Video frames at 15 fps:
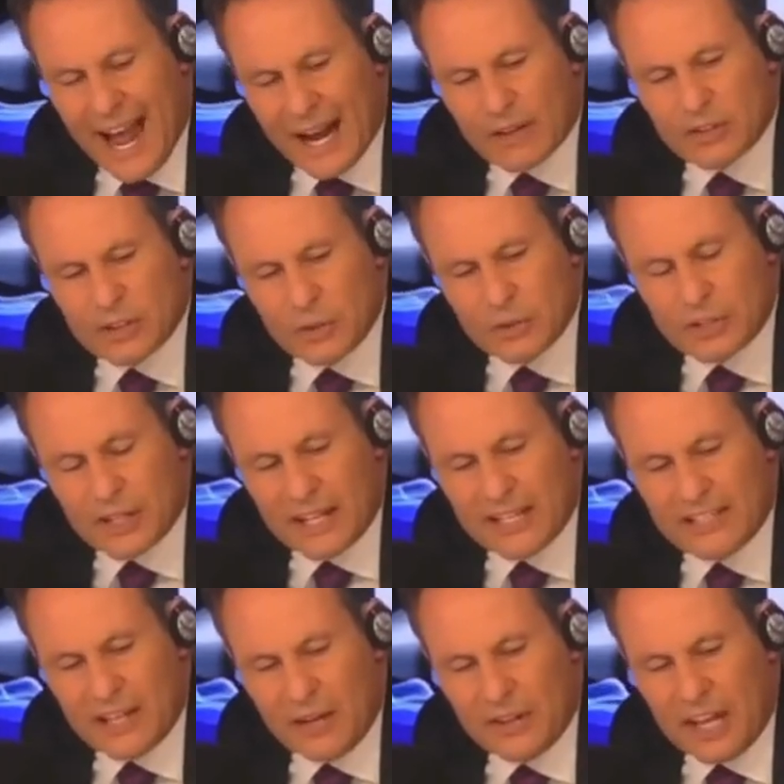How soon till they
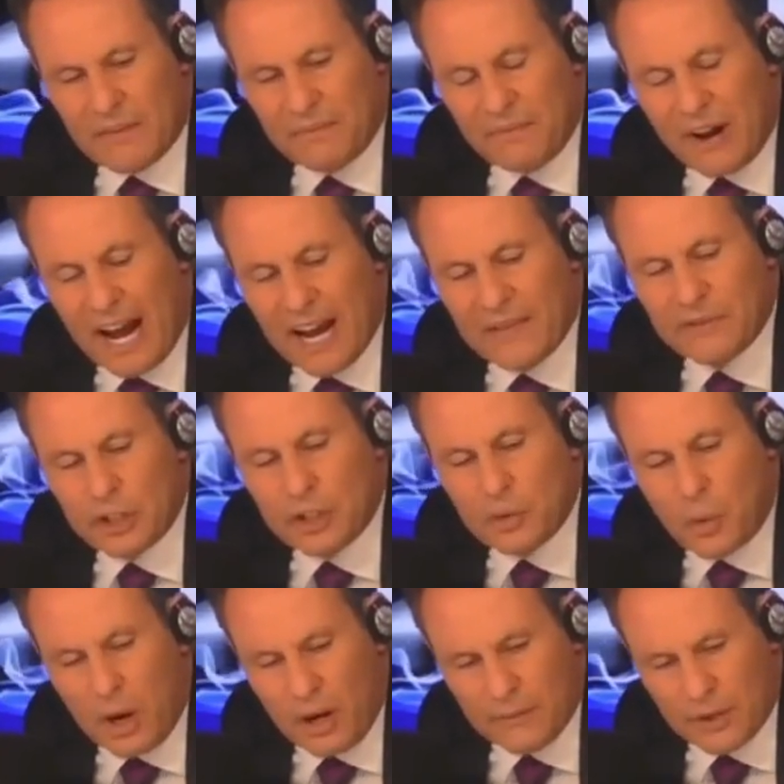tell that 5 to
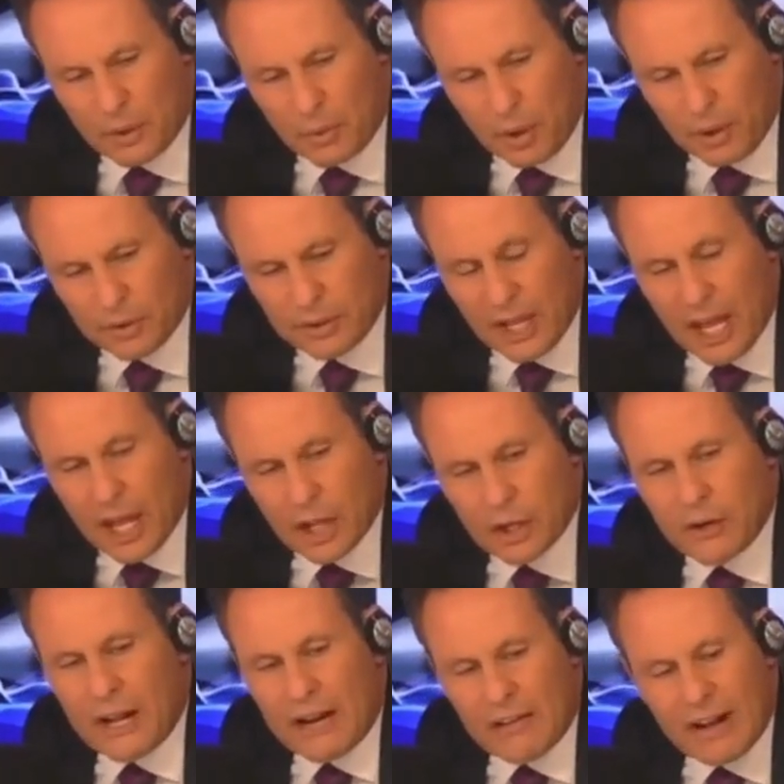12-year-old
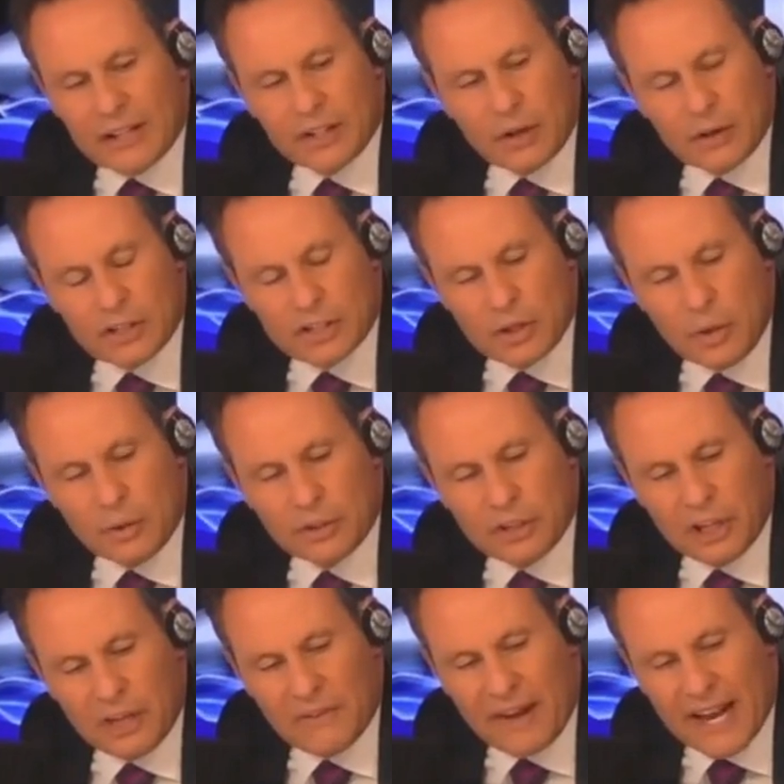you're not allowed to go to school
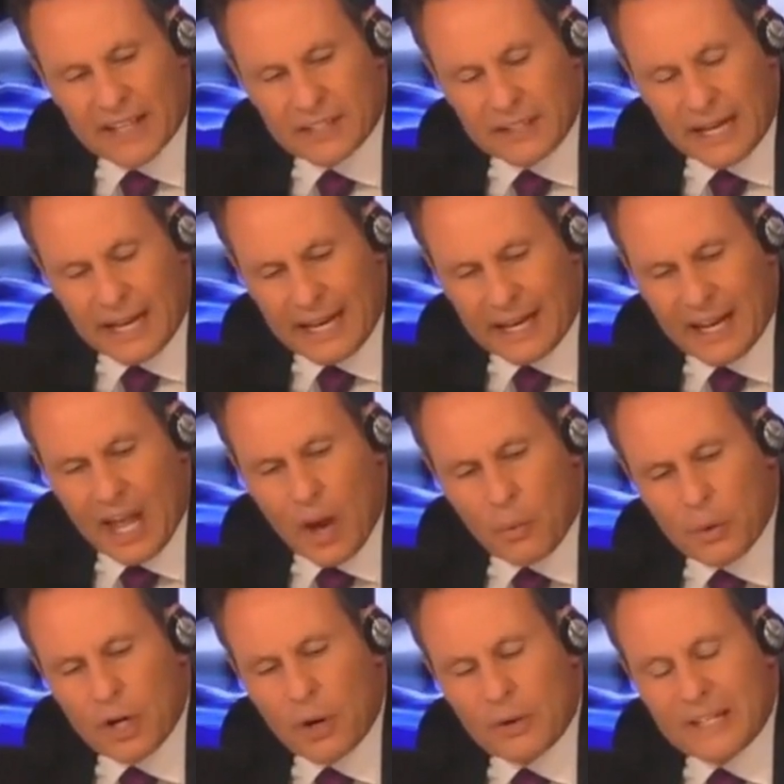until you're vaccinated?
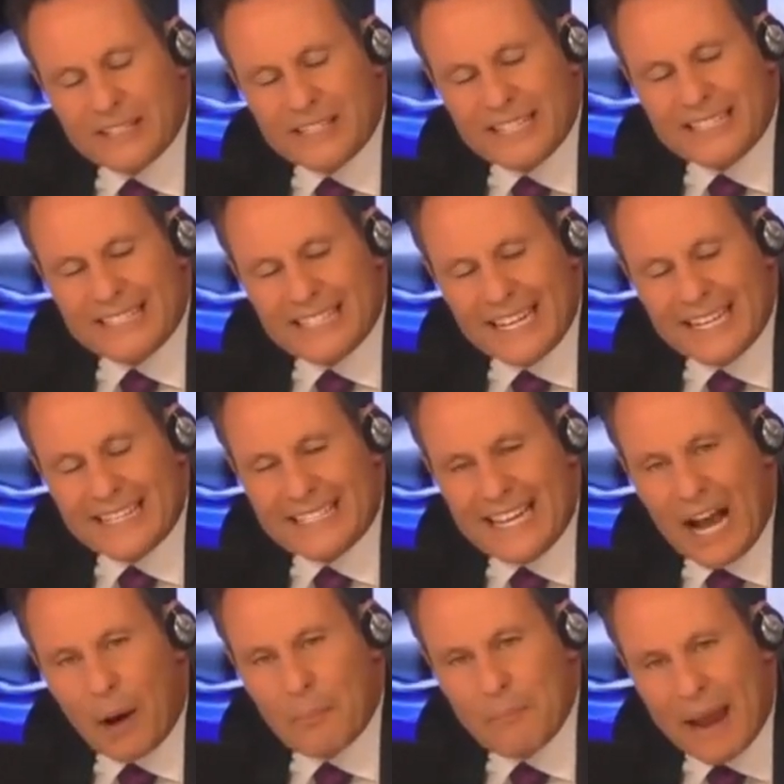We already see cities
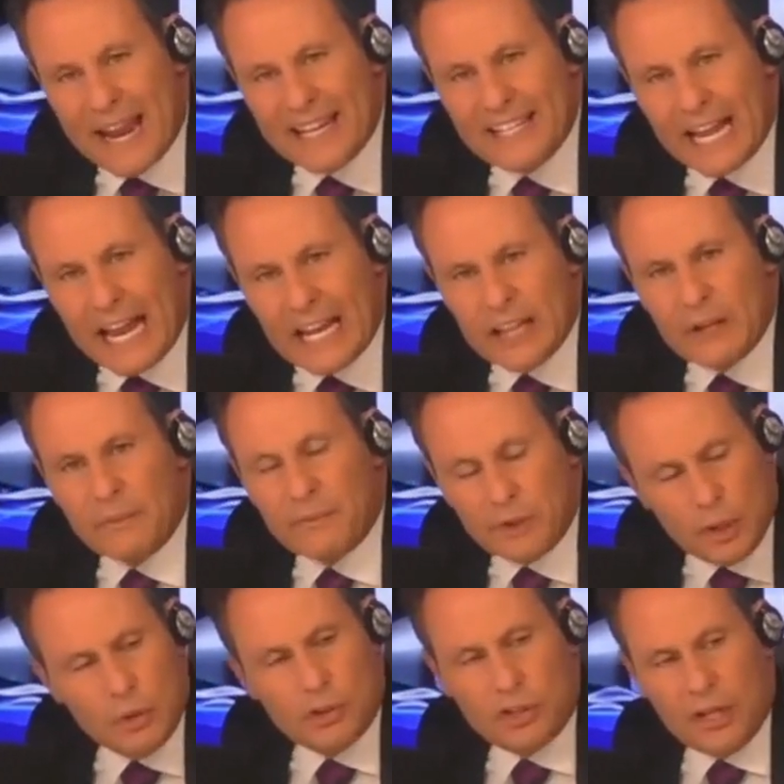now mandating the
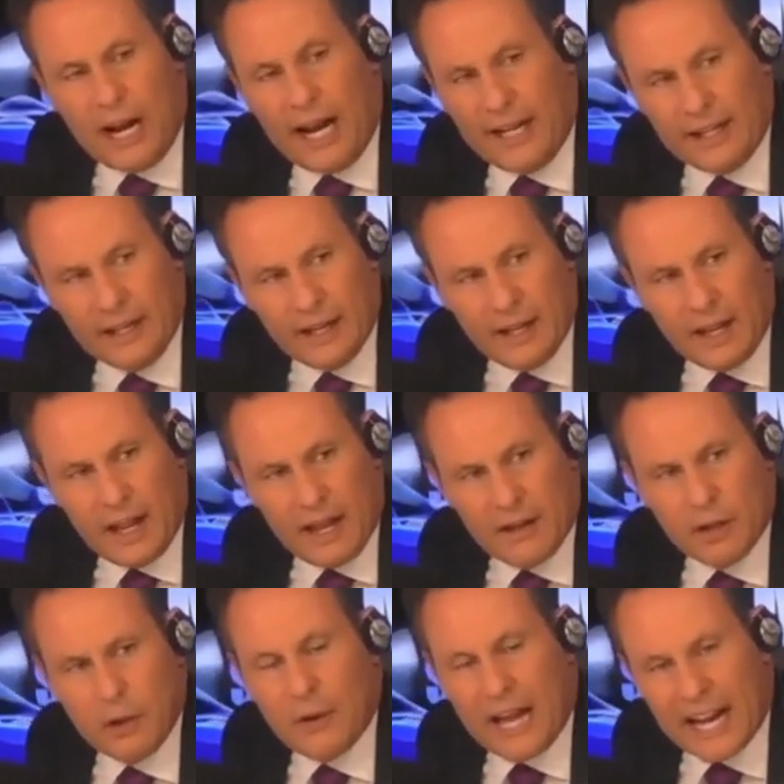flu shot.
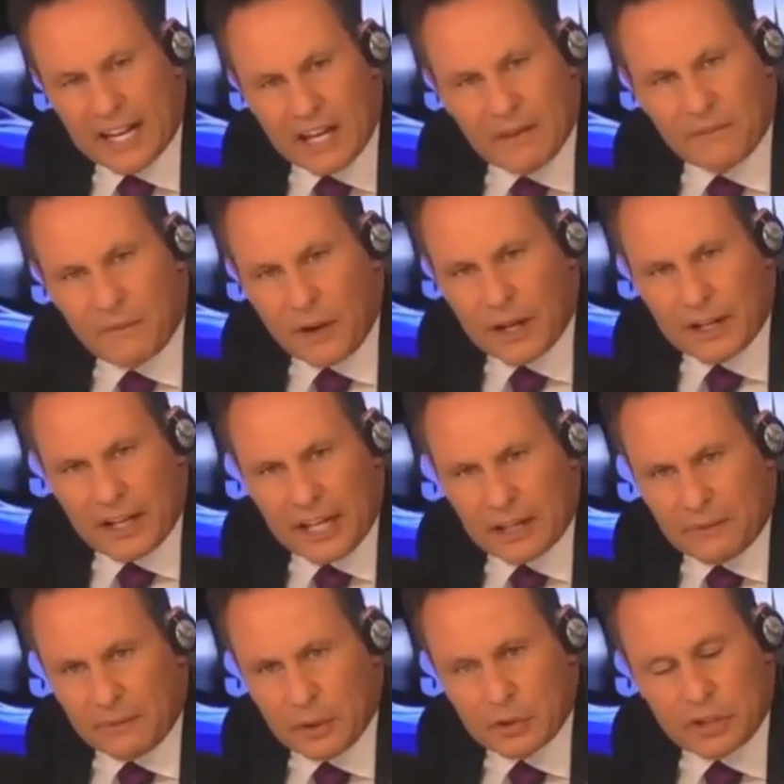You got to get
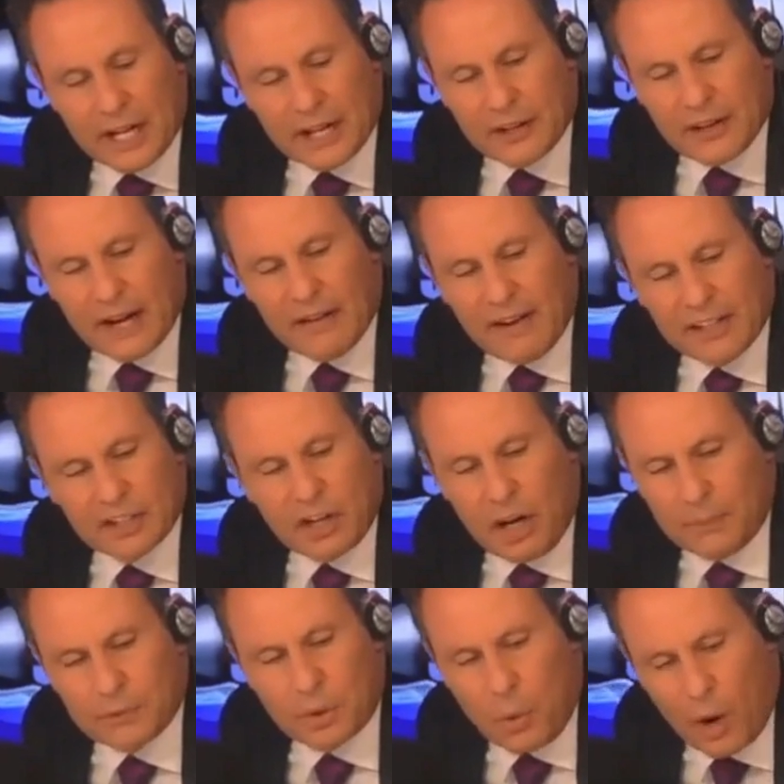the flu shot. You're not allowed to
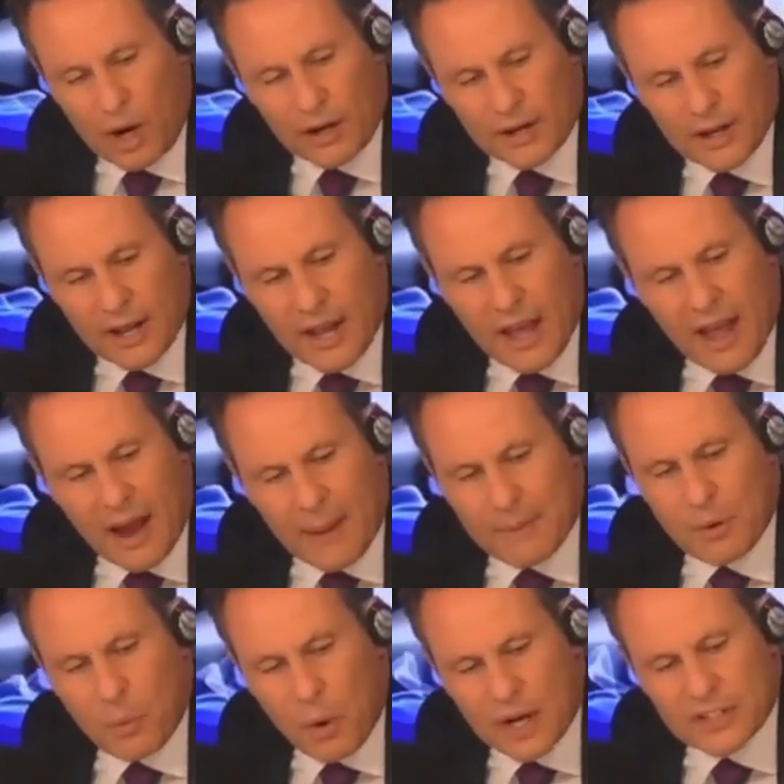come to work. I
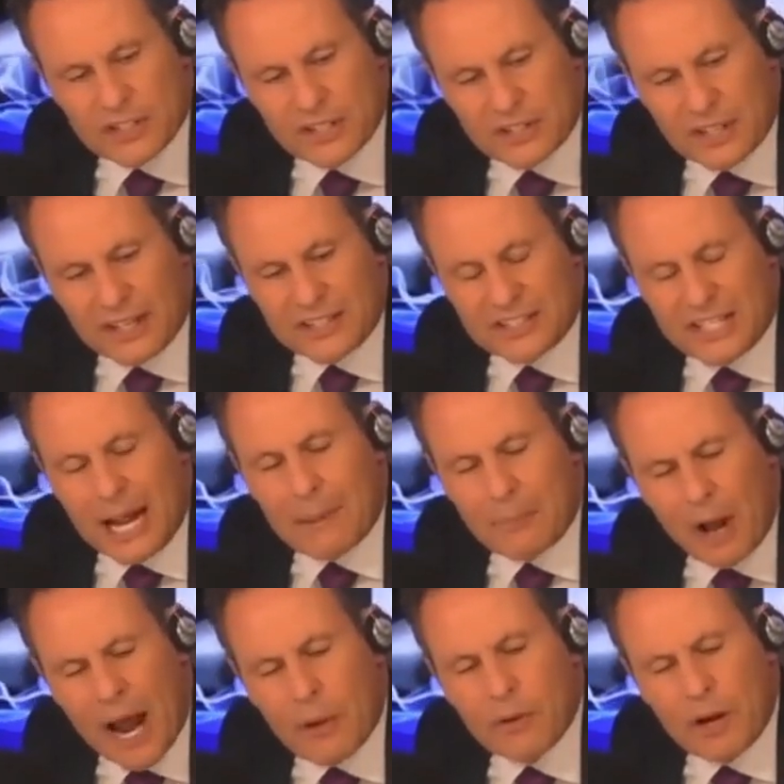mean, where's this going to stop?
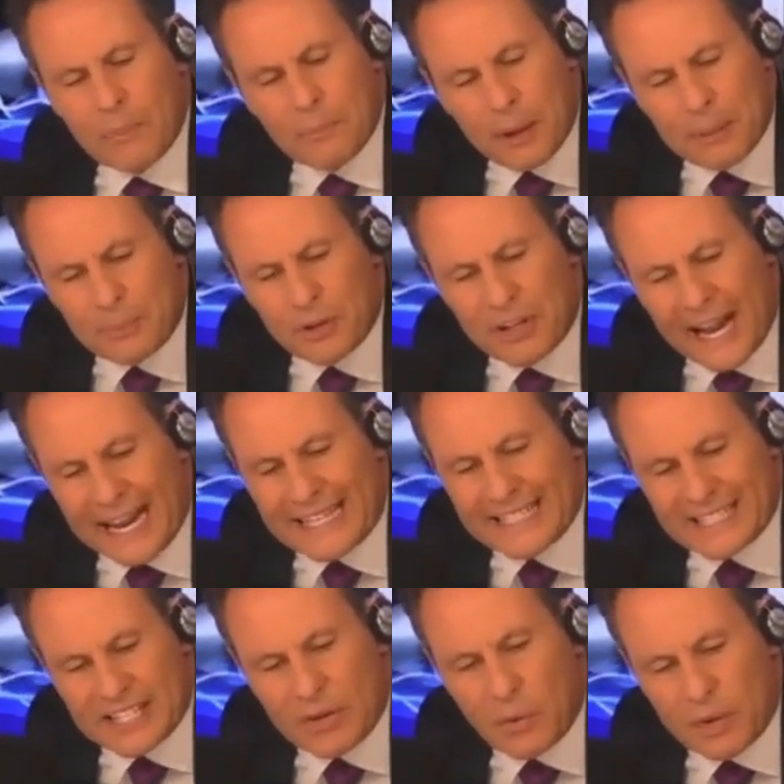How come people can't
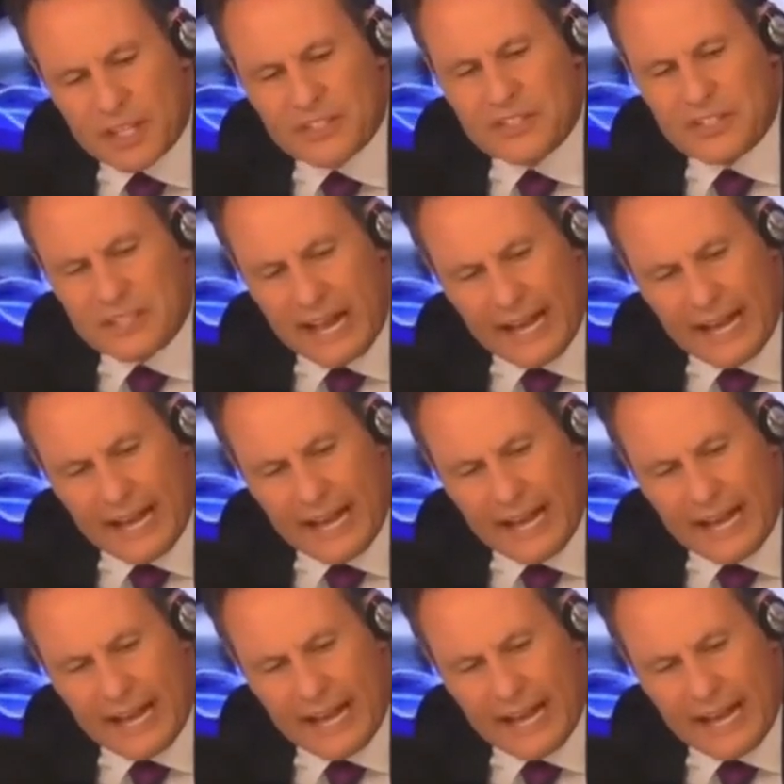see where this is